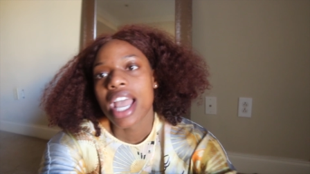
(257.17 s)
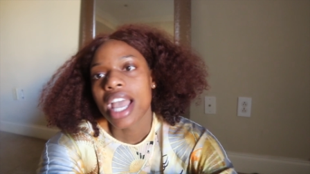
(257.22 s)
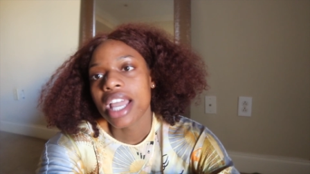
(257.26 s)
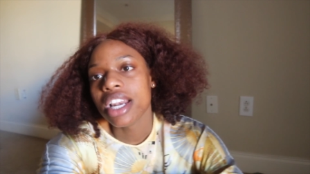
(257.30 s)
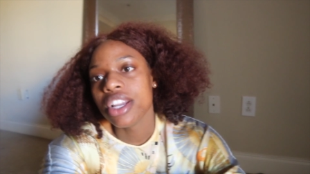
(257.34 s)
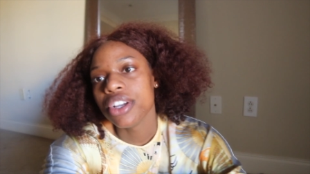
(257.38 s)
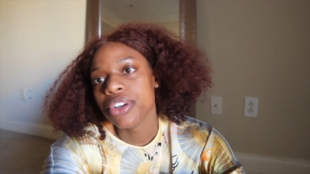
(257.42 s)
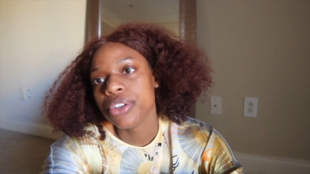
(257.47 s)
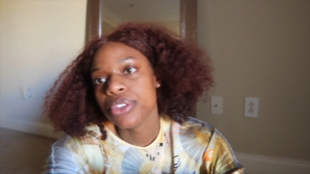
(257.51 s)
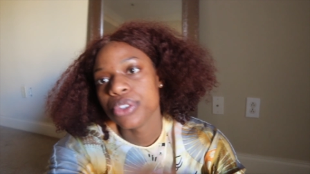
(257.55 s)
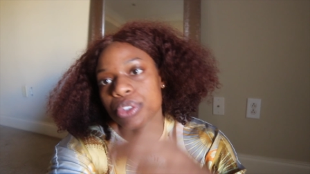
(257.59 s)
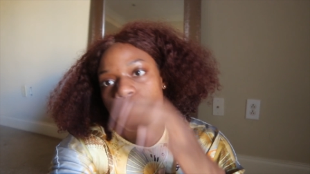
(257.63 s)

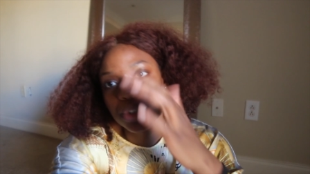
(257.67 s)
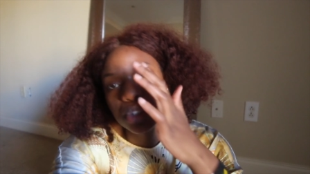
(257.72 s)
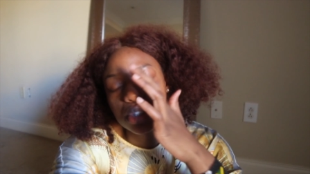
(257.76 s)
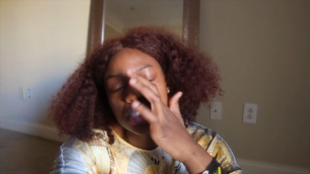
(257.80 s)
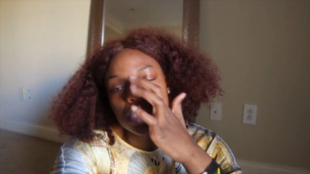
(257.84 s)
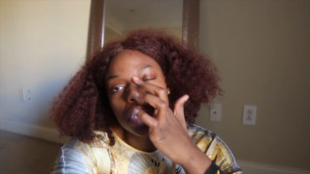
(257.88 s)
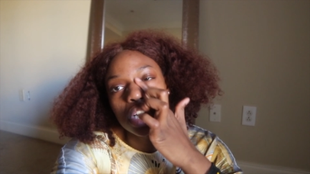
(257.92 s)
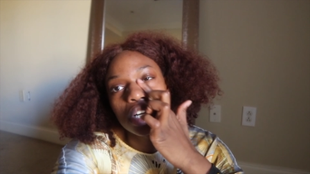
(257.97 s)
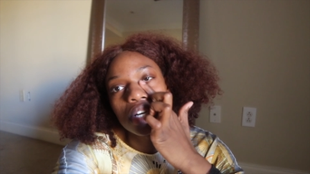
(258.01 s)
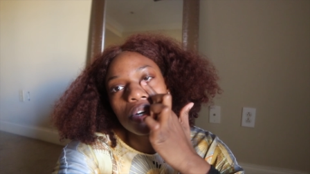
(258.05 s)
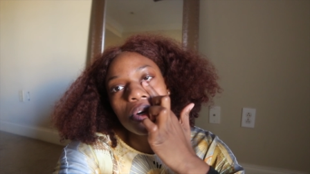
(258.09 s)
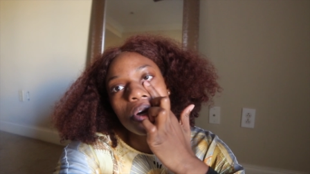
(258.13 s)
Anywho,
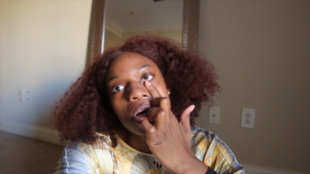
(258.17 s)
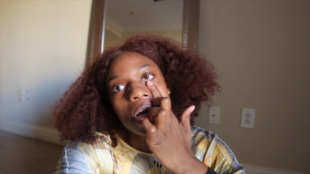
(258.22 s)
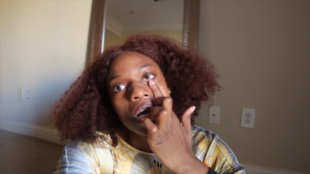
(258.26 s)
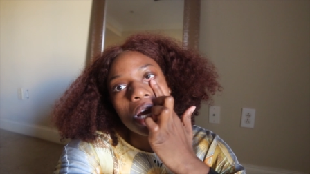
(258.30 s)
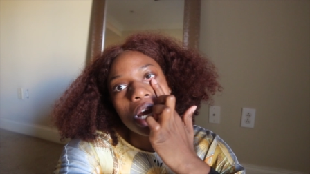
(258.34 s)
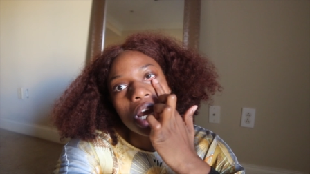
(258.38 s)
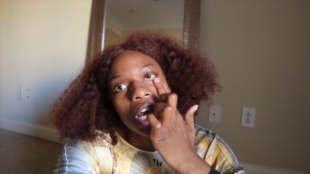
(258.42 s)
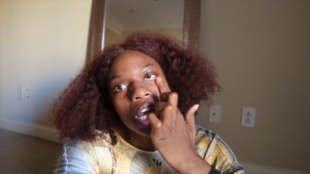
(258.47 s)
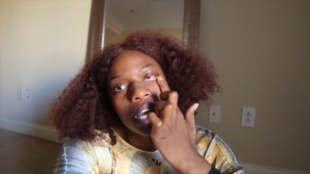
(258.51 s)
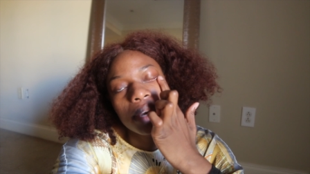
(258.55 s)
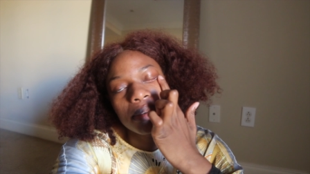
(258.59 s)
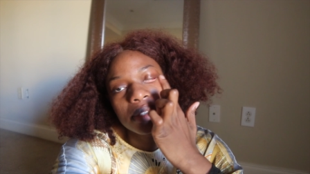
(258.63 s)
so
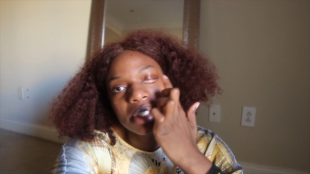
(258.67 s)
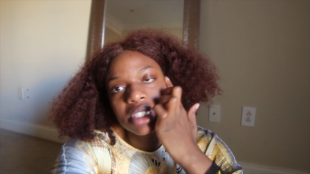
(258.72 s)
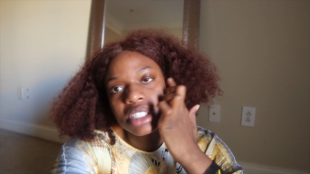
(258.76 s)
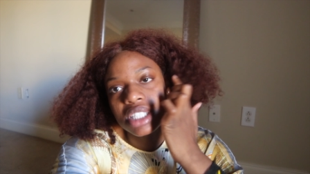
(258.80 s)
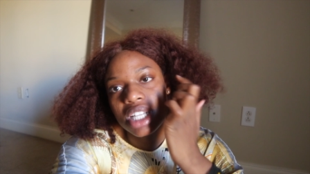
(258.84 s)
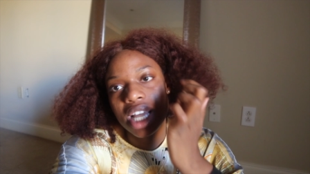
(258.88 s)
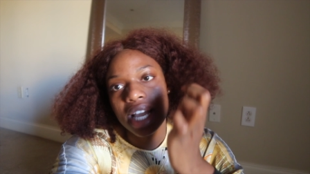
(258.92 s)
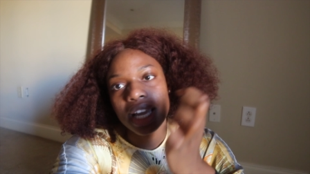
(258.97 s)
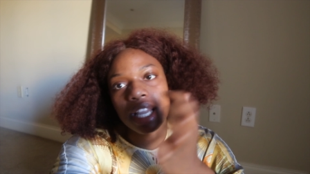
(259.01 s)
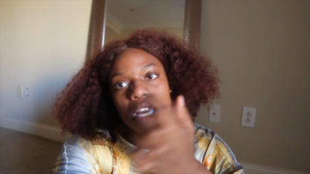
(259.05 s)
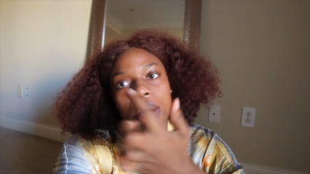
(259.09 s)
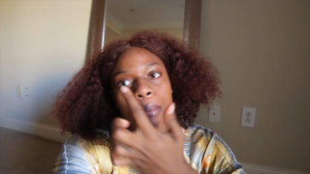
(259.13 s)
it was
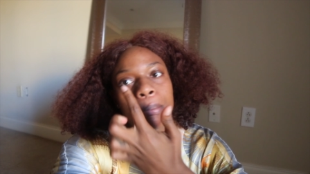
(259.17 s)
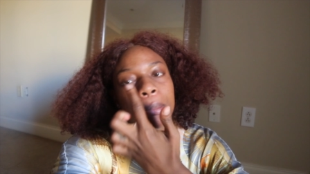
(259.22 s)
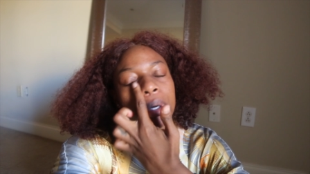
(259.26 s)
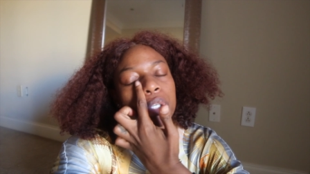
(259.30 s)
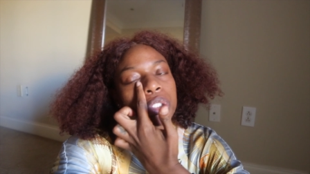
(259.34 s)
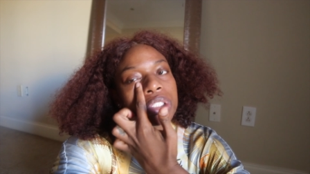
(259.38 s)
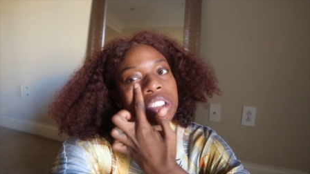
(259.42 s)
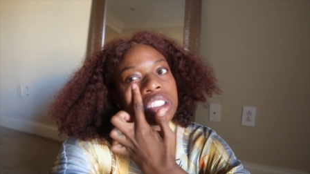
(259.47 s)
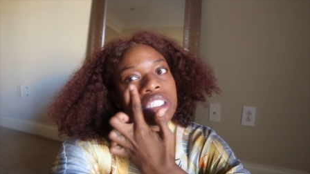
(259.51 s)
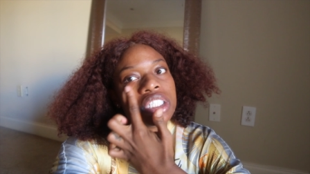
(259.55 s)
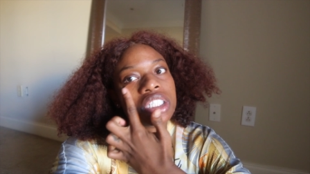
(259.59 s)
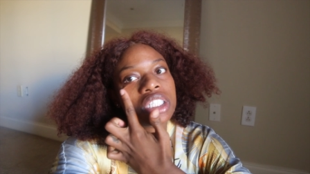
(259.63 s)
like
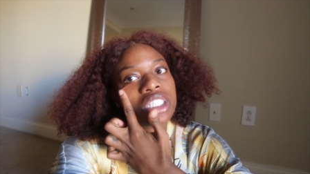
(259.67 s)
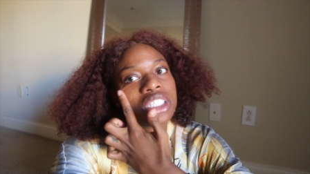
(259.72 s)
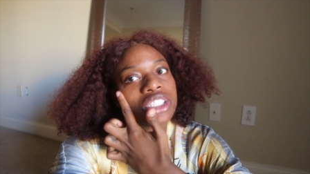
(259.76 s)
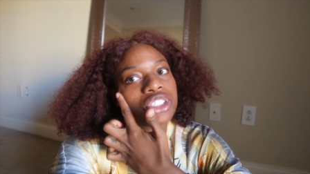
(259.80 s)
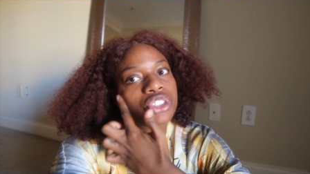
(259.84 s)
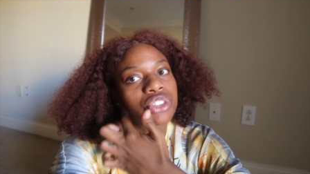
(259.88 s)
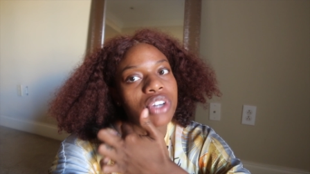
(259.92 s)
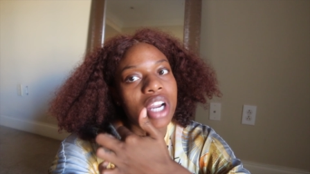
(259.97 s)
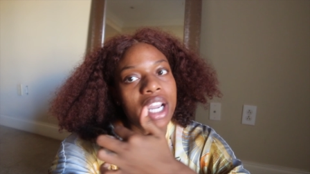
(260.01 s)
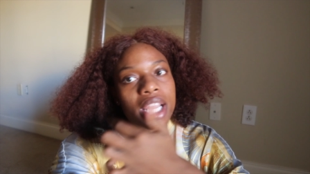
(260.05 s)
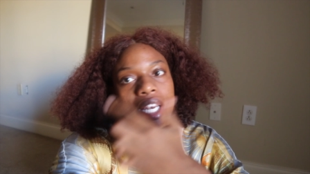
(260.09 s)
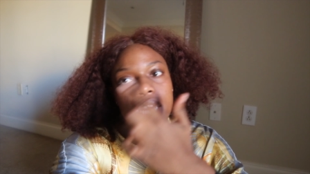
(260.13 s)
emotionally
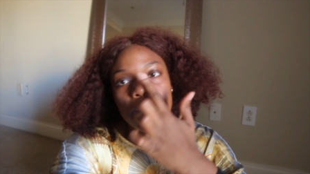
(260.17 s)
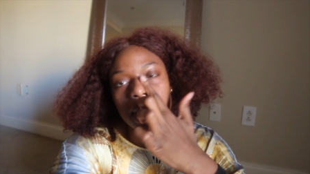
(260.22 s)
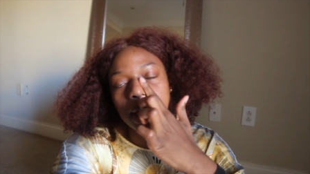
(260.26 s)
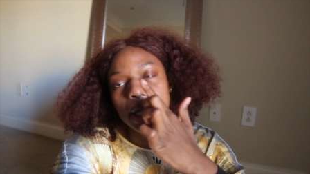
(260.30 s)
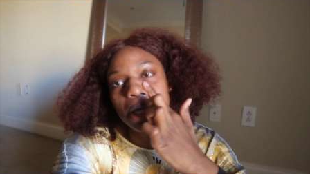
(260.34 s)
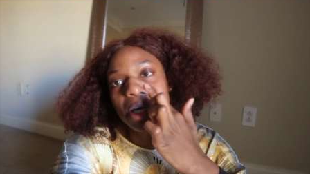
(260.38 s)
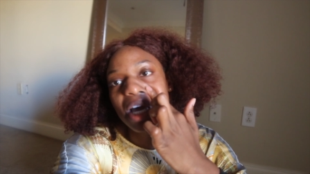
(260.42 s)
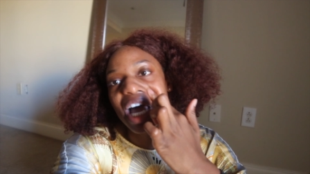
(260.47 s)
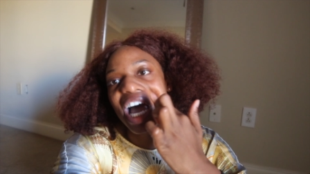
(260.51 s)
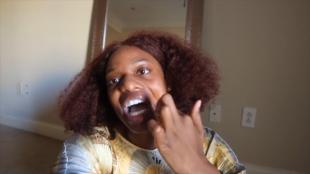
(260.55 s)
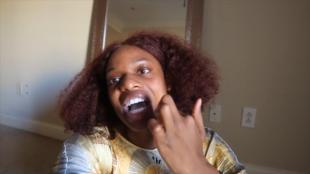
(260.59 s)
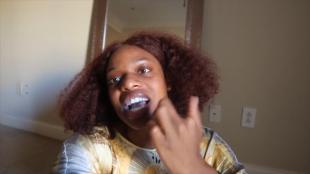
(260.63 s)

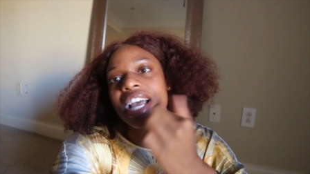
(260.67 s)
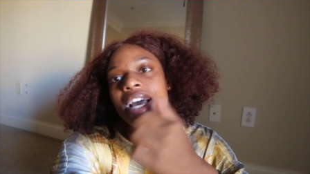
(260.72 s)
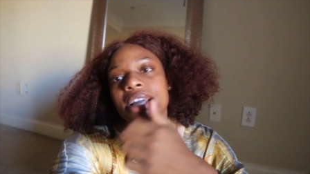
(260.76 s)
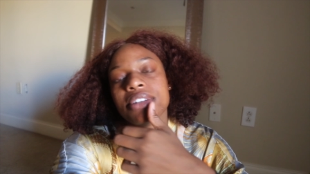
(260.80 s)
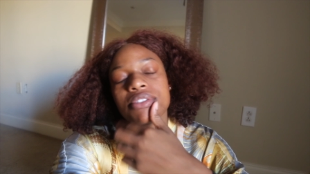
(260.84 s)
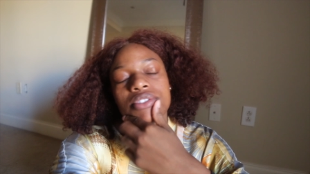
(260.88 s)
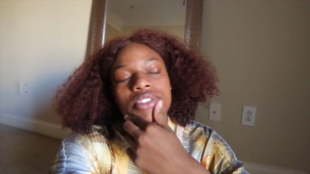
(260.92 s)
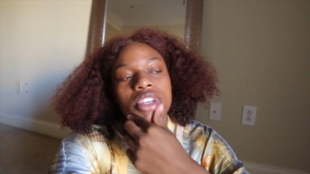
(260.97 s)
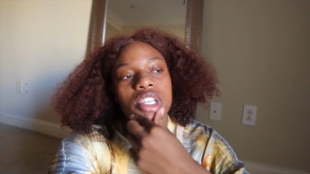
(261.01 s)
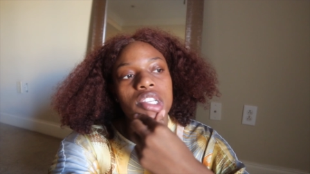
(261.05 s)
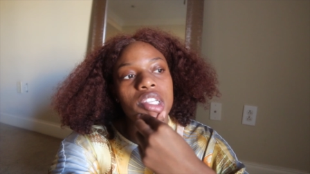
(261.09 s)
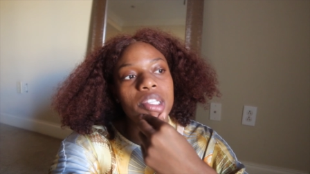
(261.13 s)
draining. I
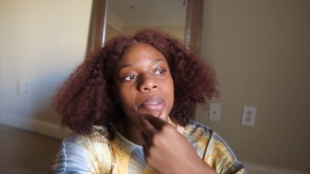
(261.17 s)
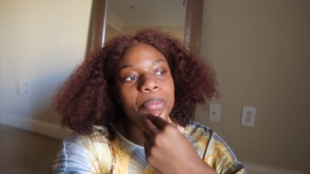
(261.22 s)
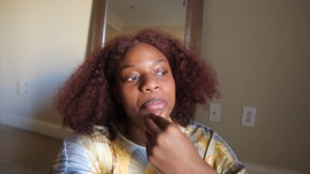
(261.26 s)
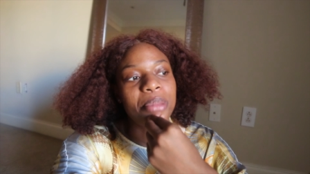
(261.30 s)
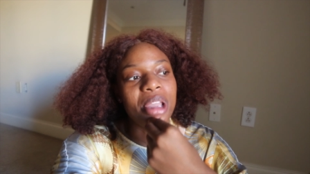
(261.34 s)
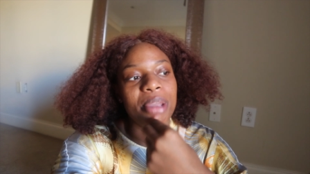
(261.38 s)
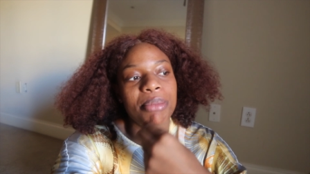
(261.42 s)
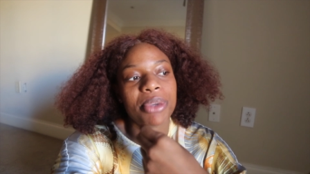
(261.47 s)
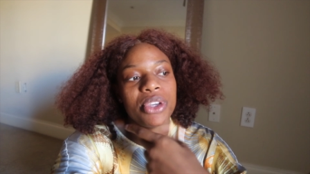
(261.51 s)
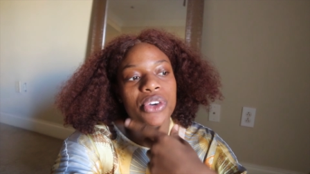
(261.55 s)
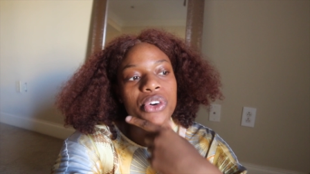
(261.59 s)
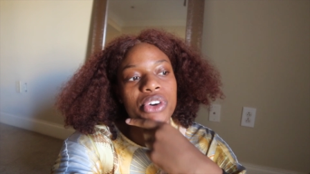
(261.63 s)
got look
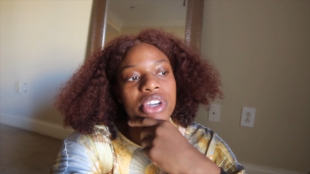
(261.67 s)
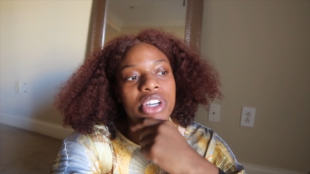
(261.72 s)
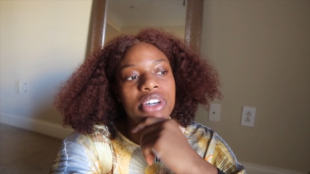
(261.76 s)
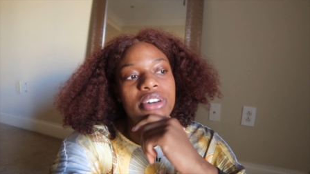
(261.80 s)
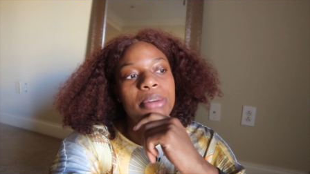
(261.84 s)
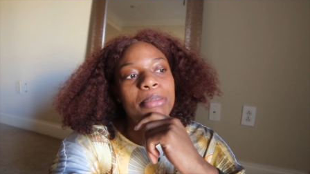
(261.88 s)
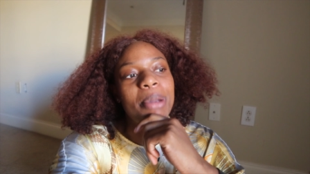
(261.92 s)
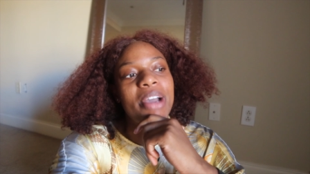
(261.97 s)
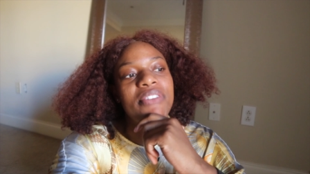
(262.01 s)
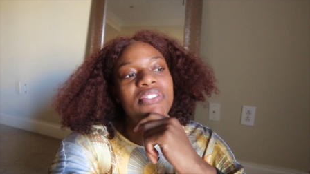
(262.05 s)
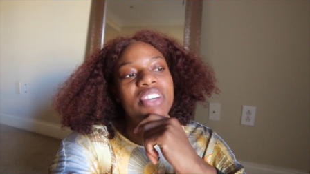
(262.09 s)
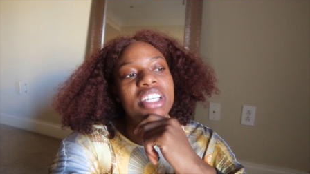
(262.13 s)
baby oil
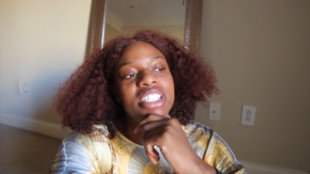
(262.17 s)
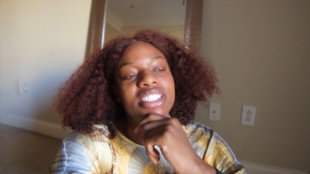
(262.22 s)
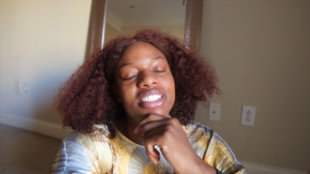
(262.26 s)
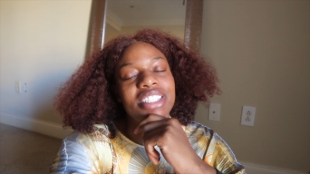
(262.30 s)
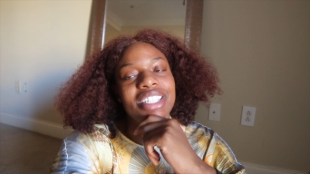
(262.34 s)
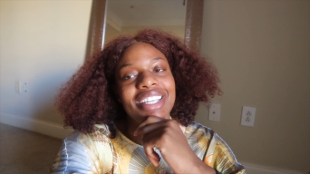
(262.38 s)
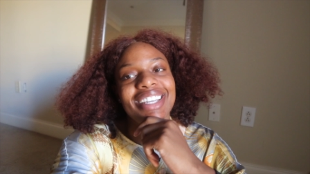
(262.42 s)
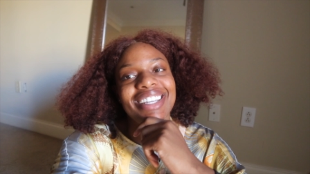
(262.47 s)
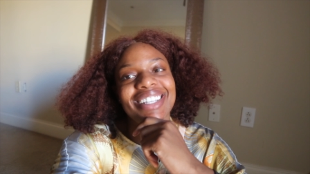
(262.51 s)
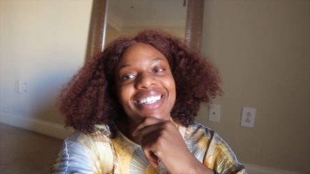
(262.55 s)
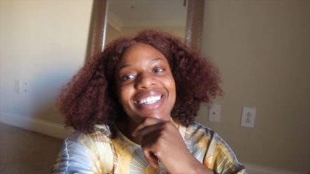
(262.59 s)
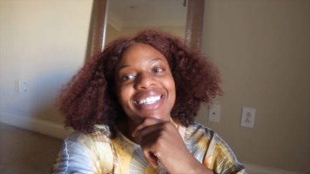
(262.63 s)
on my face
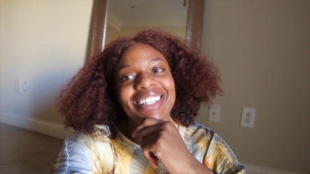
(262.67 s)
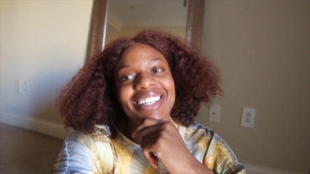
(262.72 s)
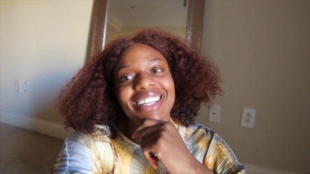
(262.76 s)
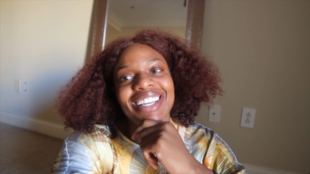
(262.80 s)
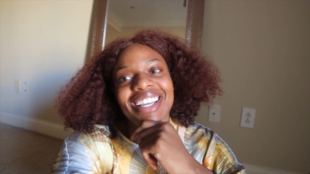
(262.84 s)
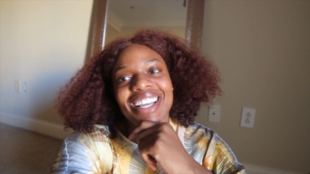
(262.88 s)
again.